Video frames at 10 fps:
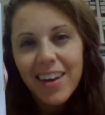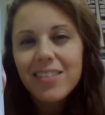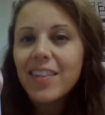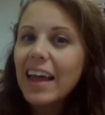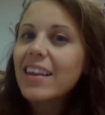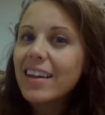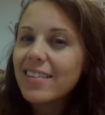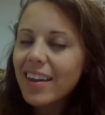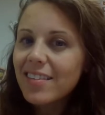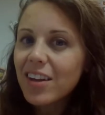So that
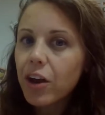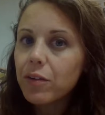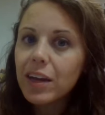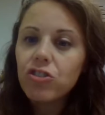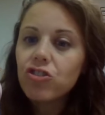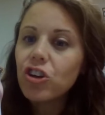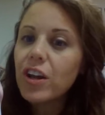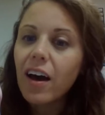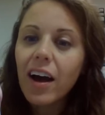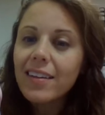lets us know it should
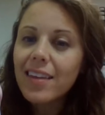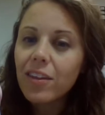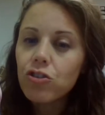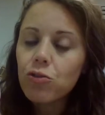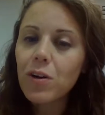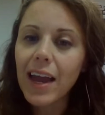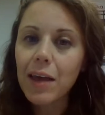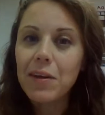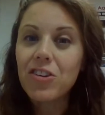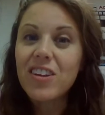not say the short
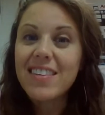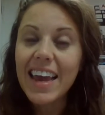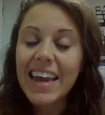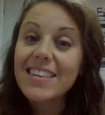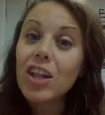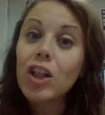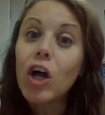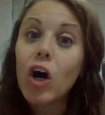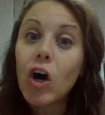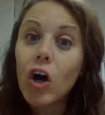name. It should say its
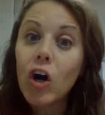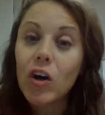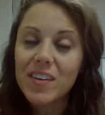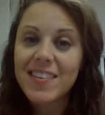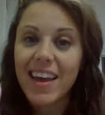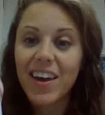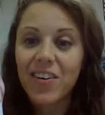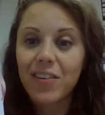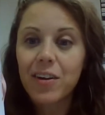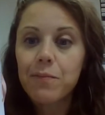long
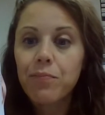sound.